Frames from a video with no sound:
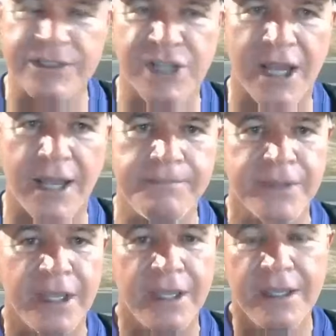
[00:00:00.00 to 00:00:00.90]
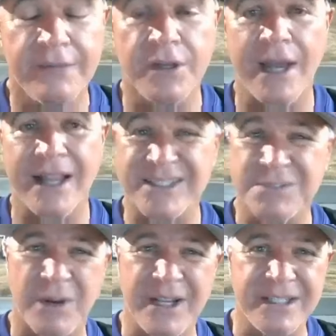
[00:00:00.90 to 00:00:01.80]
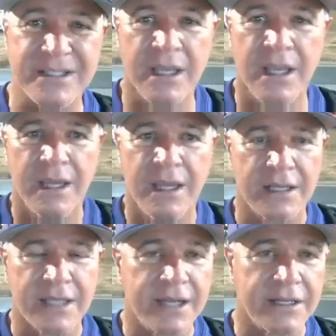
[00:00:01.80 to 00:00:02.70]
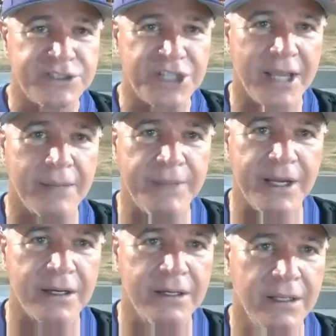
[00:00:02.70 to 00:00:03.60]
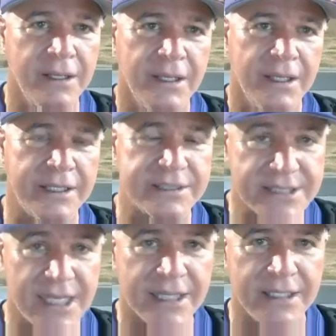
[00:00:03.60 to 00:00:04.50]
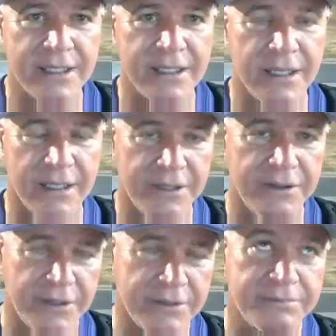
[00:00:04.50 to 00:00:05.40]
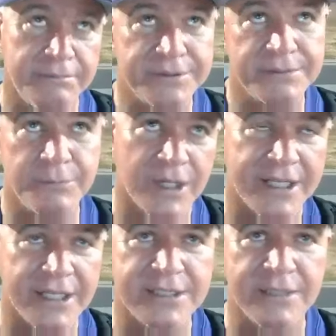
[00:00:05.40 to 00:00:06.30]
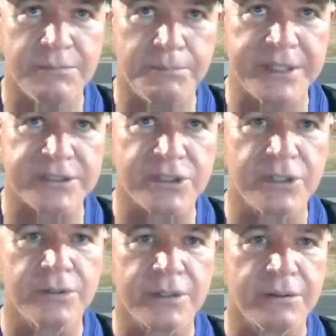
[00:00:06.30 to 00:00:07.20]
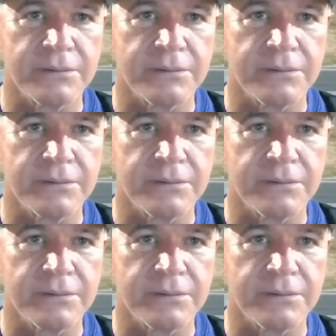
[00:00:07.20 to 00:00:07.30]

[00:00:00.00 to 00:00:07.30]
job. Even though Alex Brady got in a jam there. In his second, he pitched two and